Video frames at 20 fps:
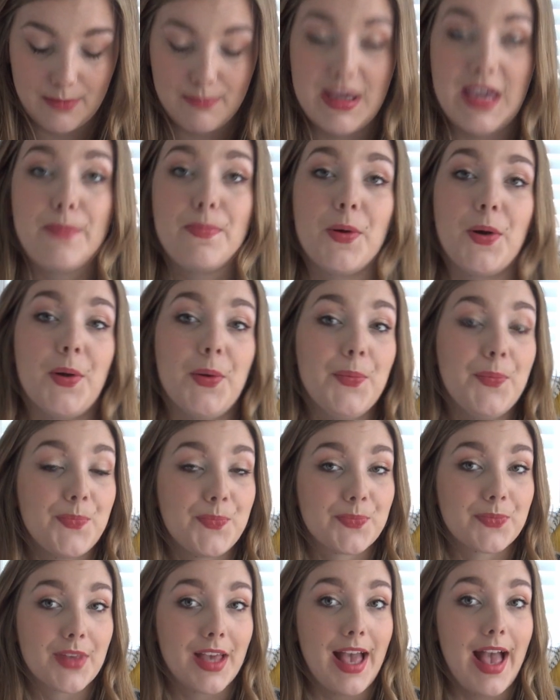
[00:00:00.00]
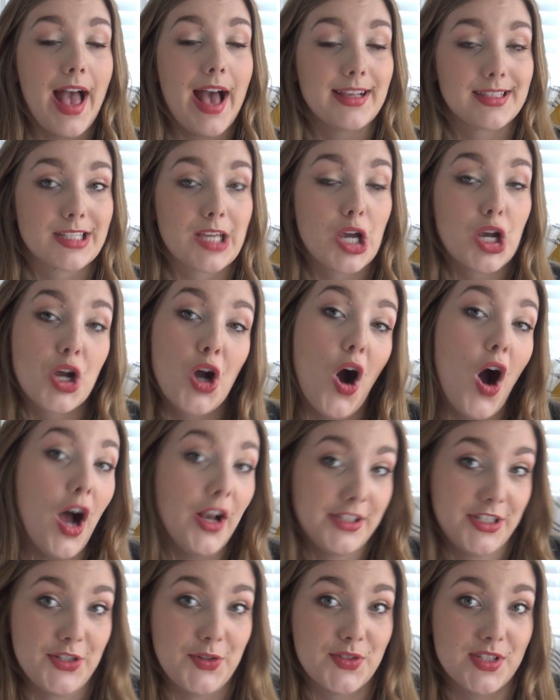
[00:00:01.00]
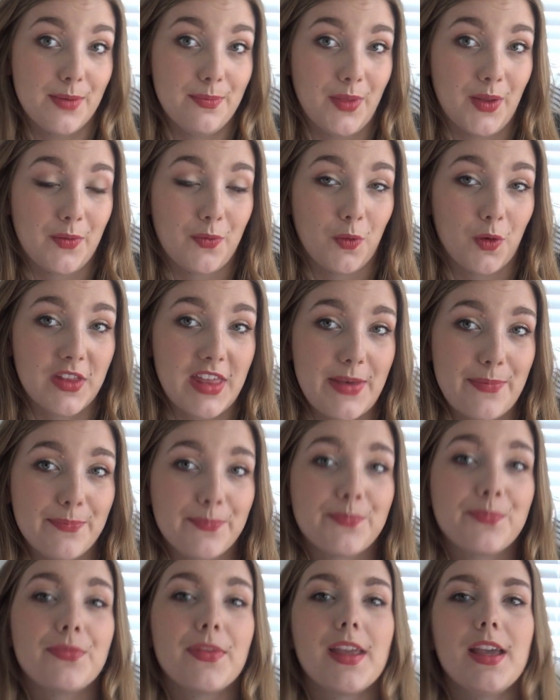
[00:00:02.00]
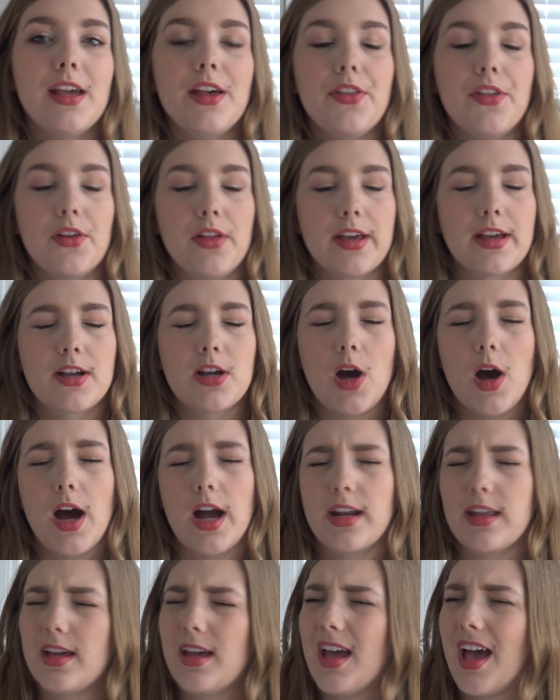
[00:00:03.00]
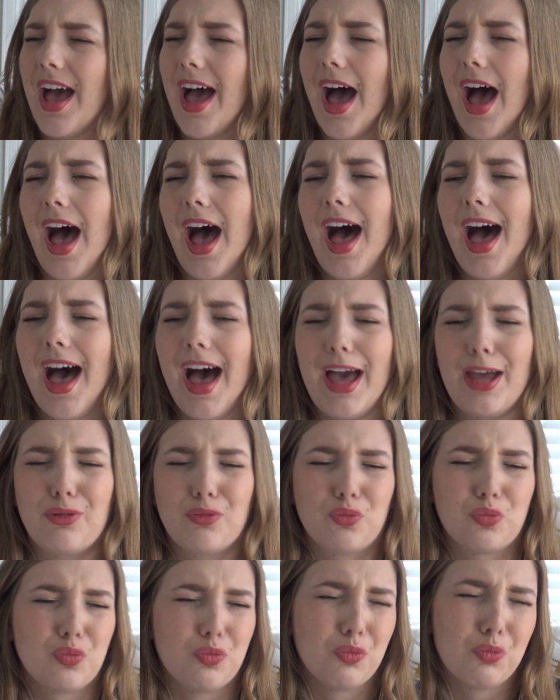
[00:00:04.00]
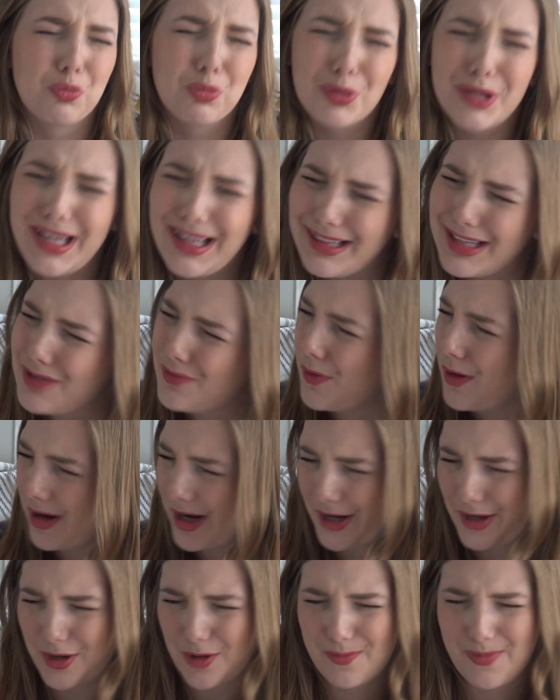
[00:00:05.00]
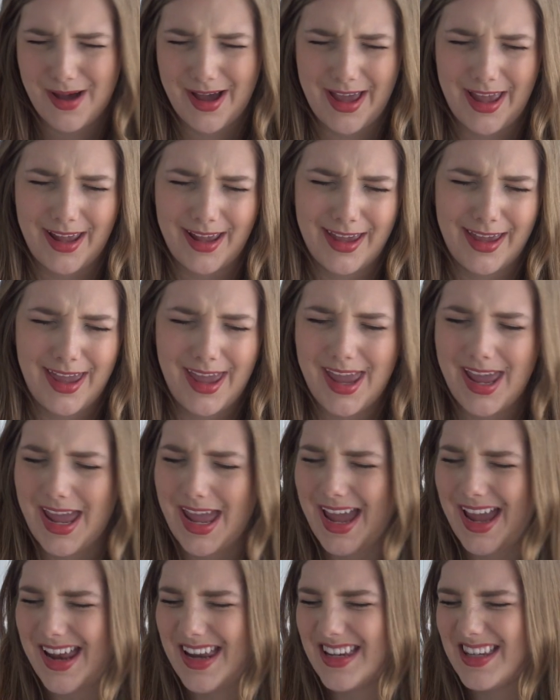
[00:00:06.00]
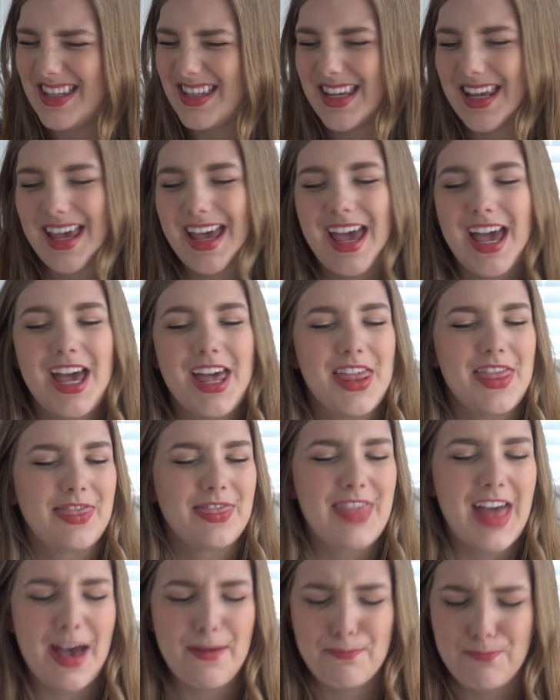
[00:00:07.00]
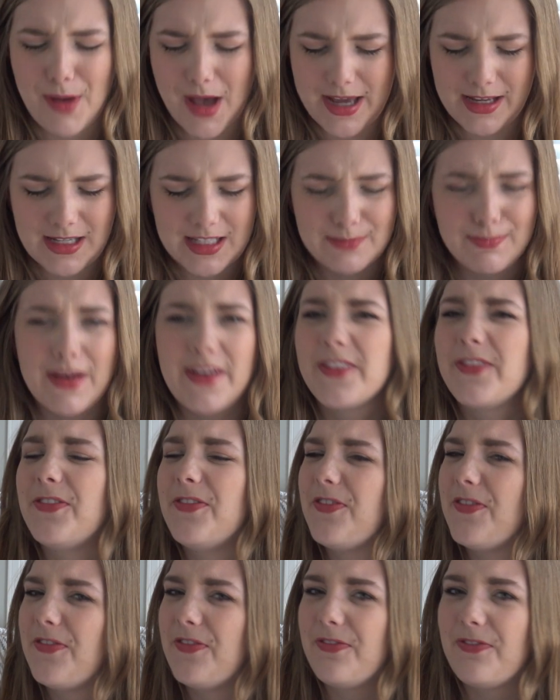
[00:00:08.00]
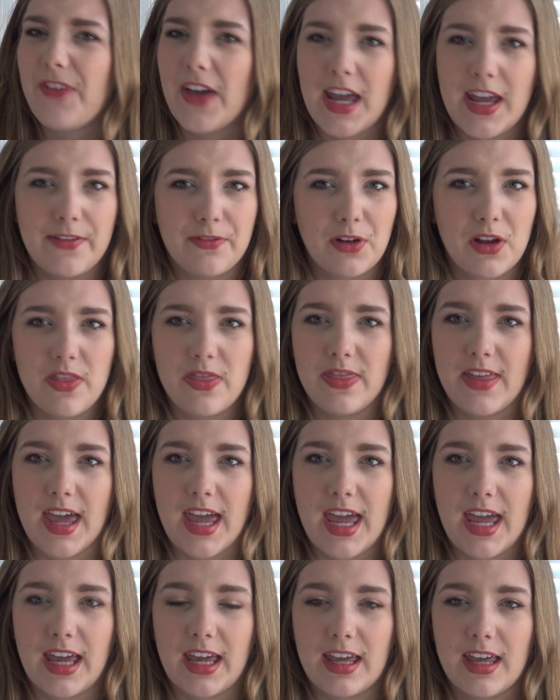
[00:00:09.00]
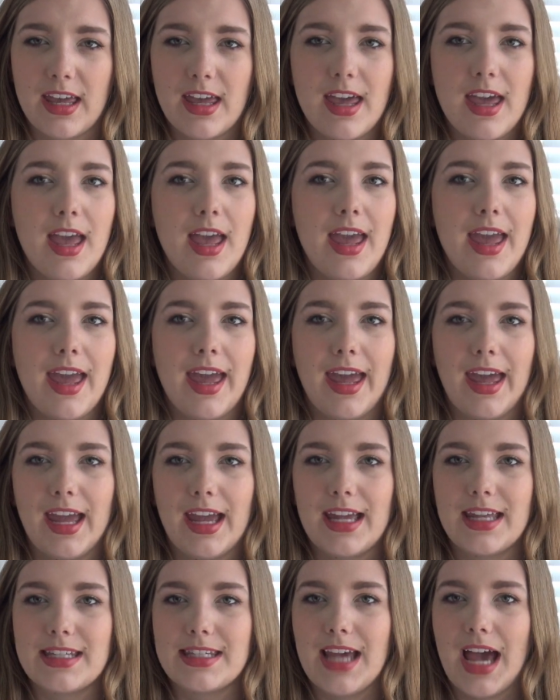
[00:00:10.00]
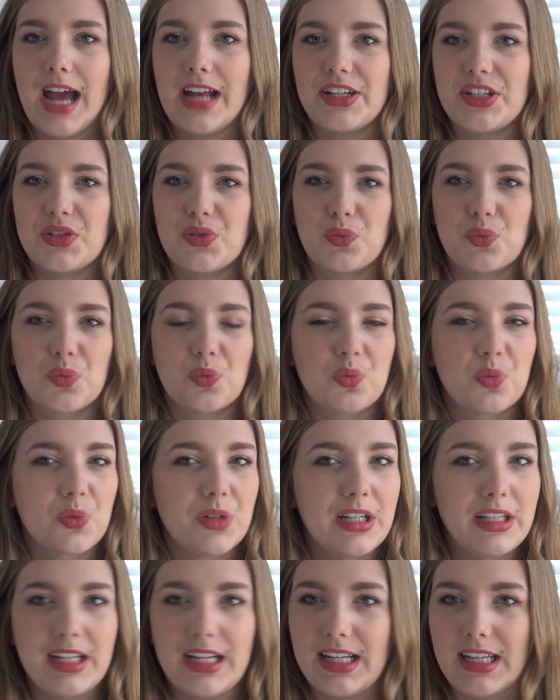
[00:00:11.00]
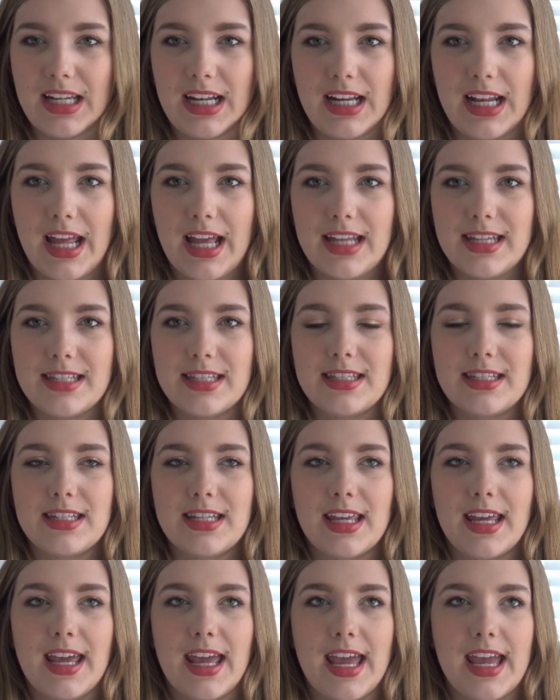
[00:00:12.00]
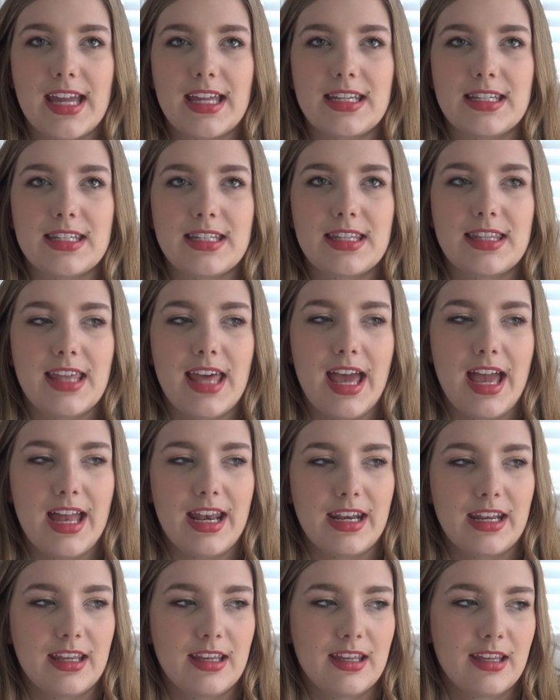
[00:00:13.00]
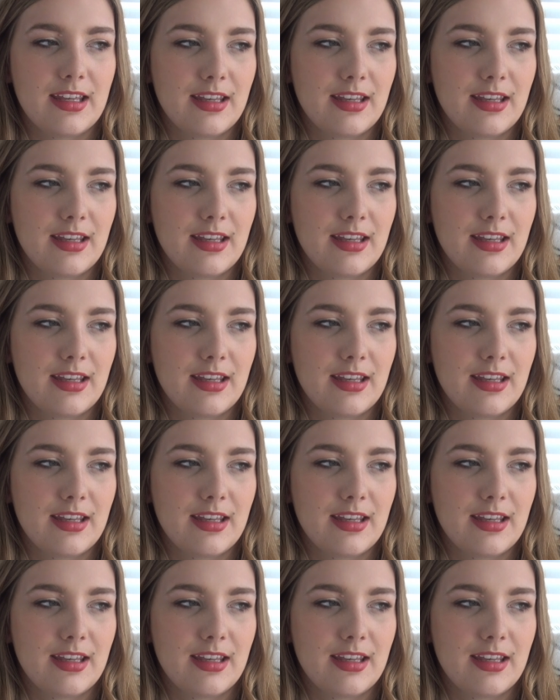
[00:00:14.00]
people ask God to do something for them. They're like, God, I really want a new bike, and that bike is my favorite thing, and I just really need it. And then